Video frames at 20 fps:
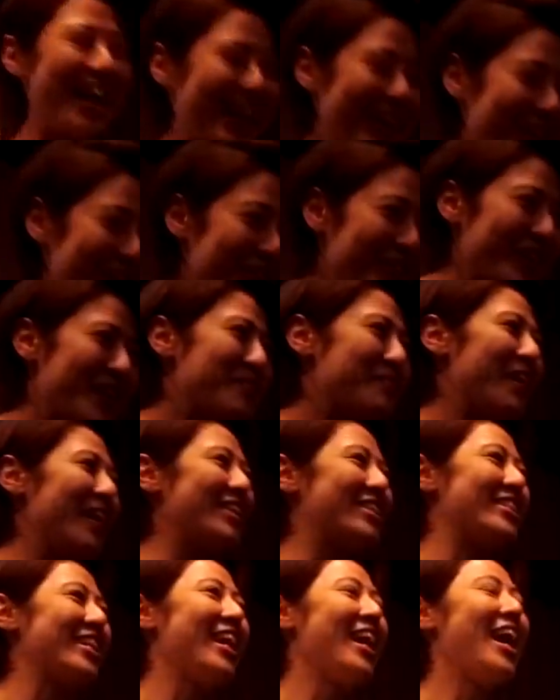Thank you very much.
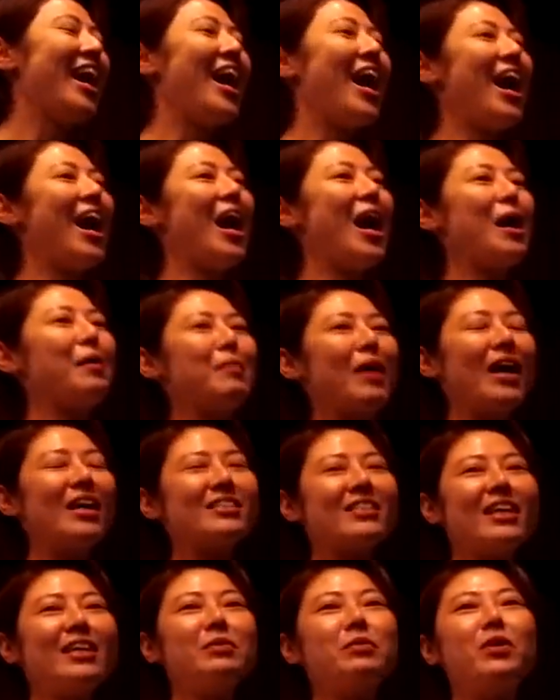I
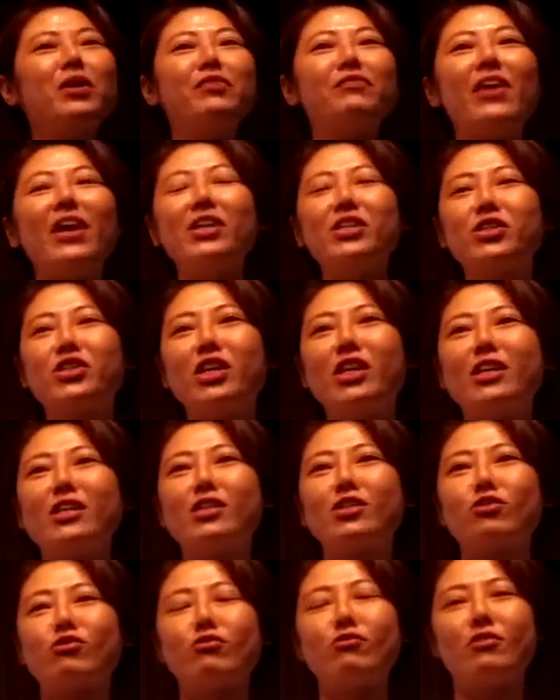started World
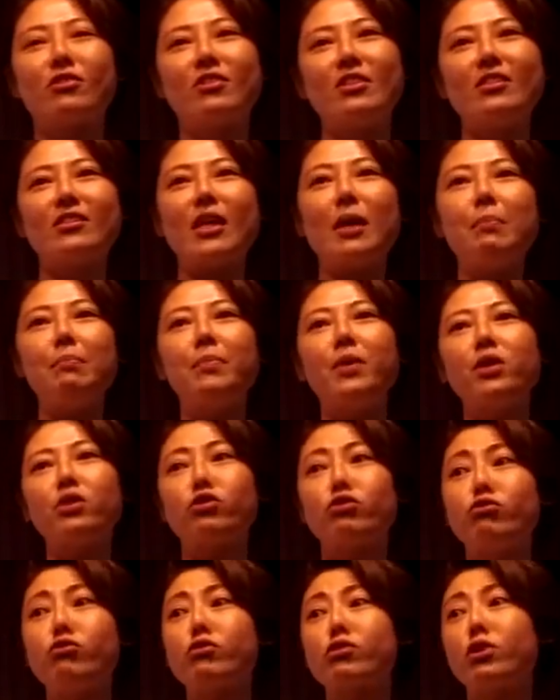Ventures December
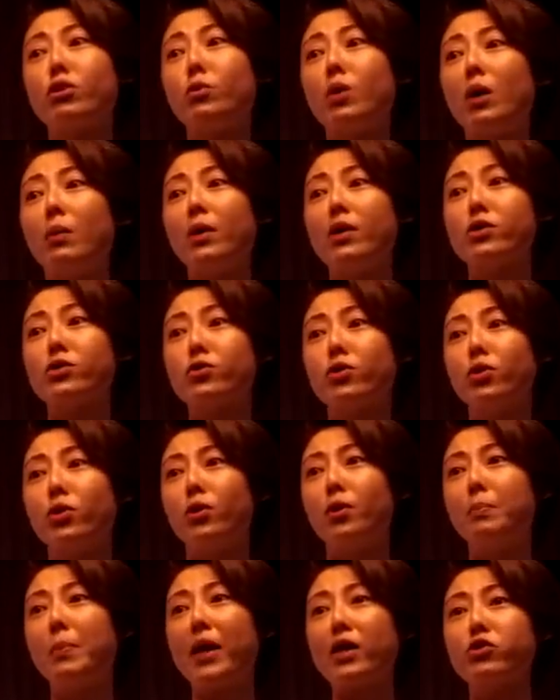2011,
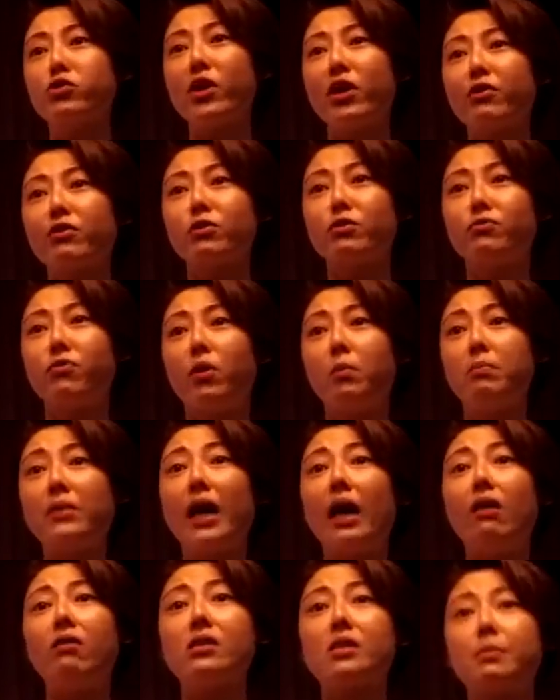so backtrack from
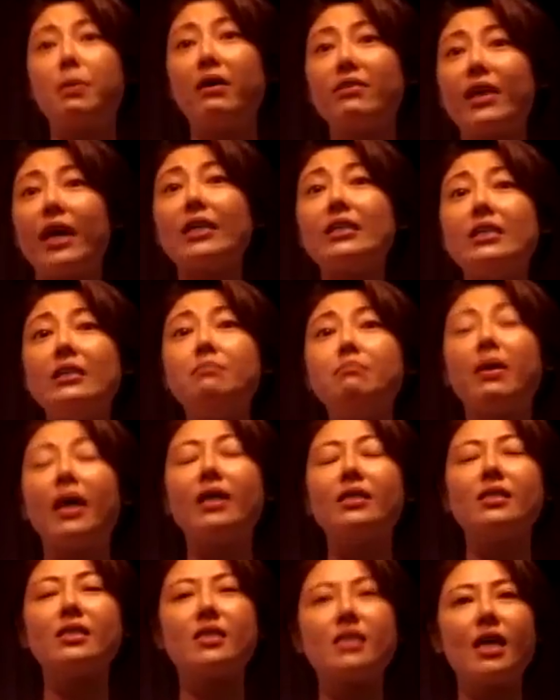now is about 19
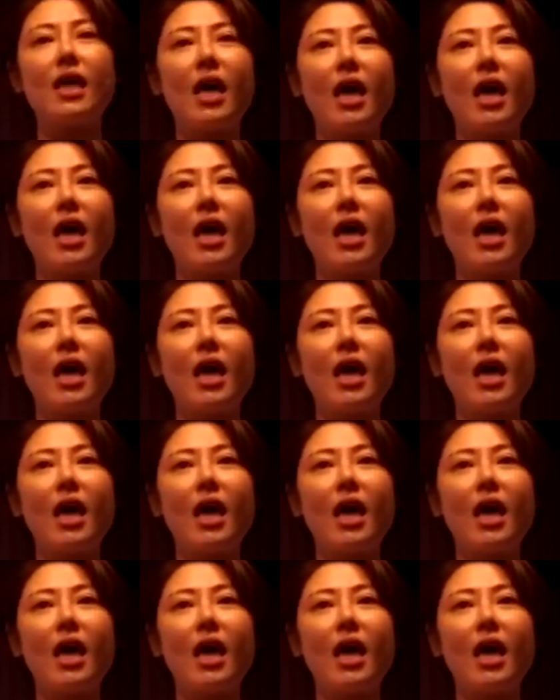months.